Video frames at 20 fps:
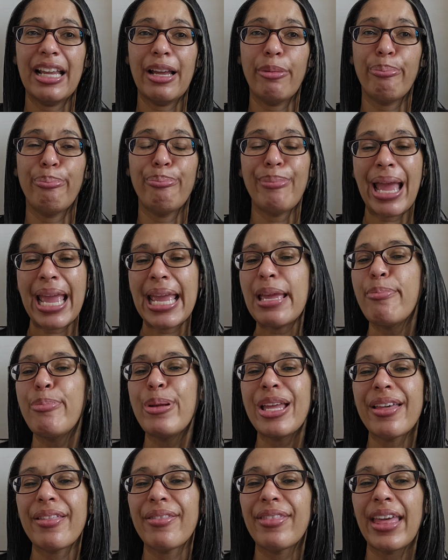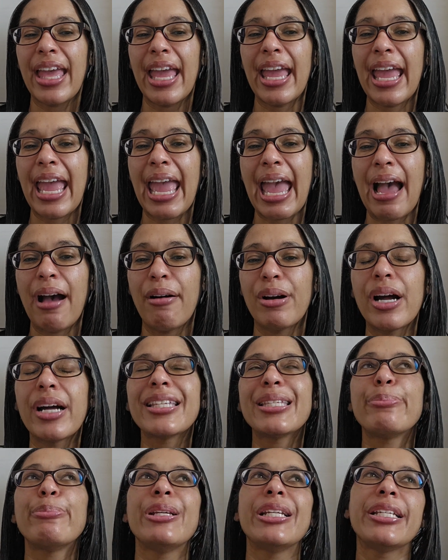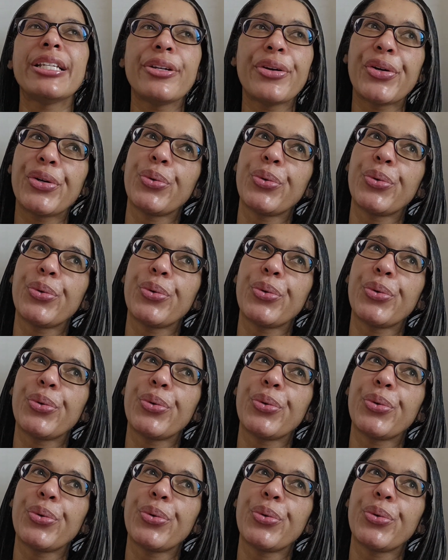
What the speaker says: maybe at that hour, especially on a